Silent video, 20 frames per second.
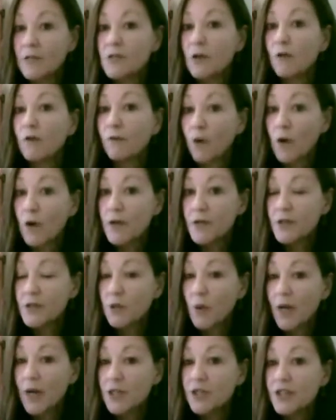So for
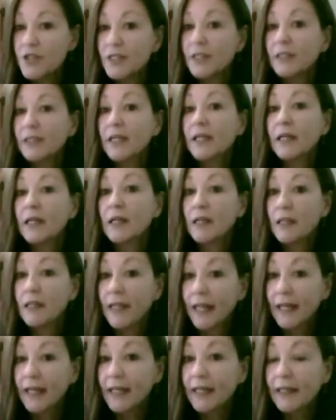this question,
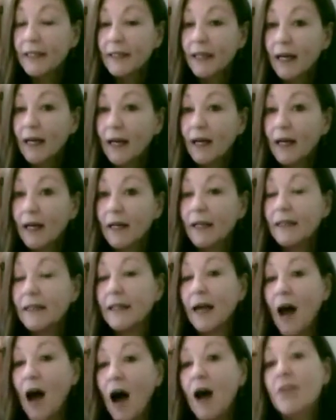click it
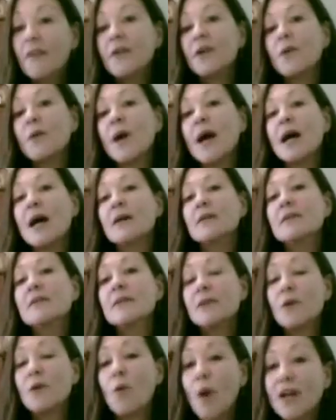in the
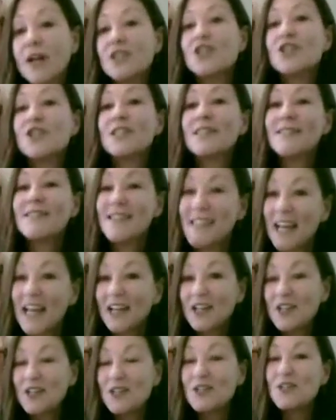on-the-ground question
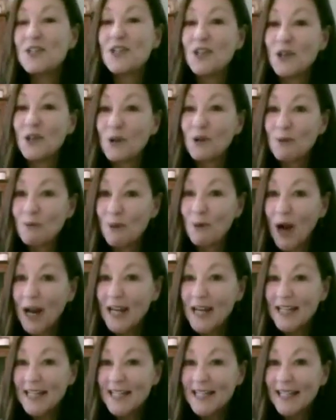section to your
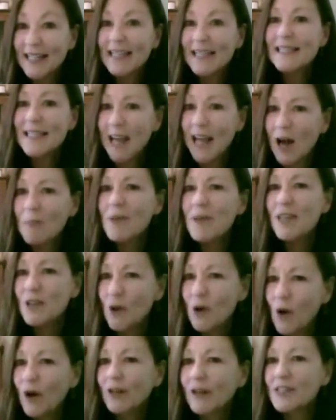right. Tell
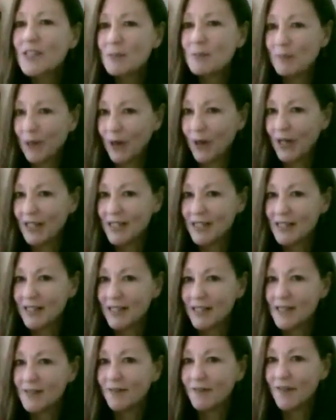me your
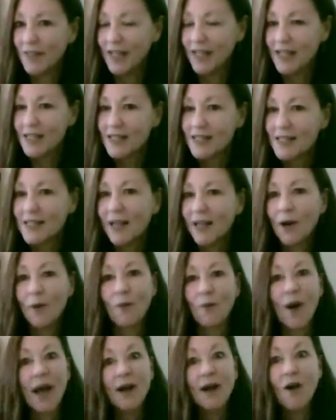experiences of this.
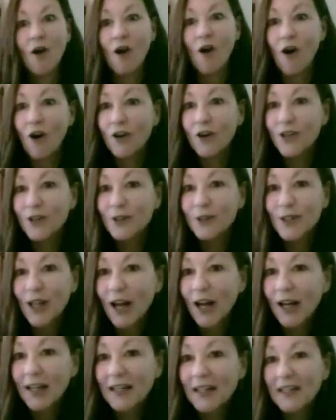Write all you'd
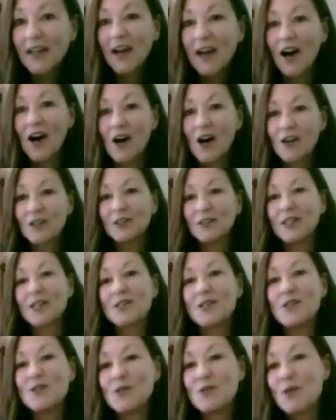like. I'll
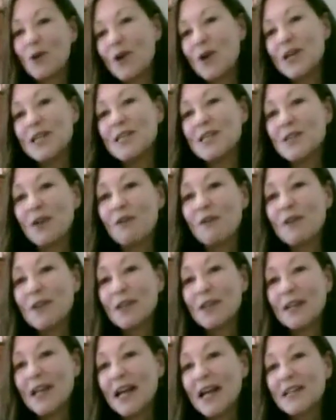collect stories
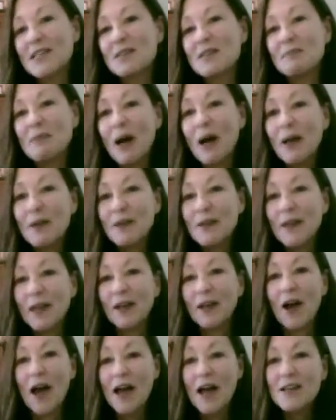over the next month,
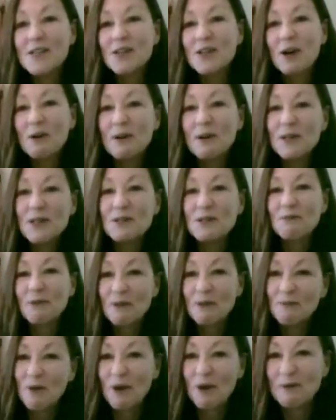and as always,
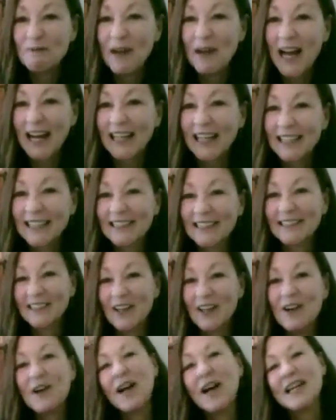report back.
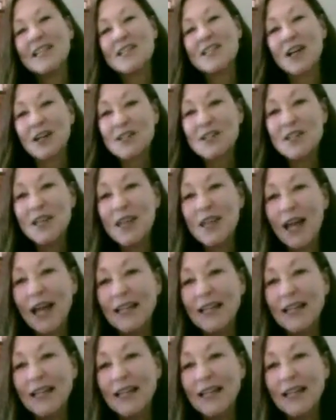All right, talk to you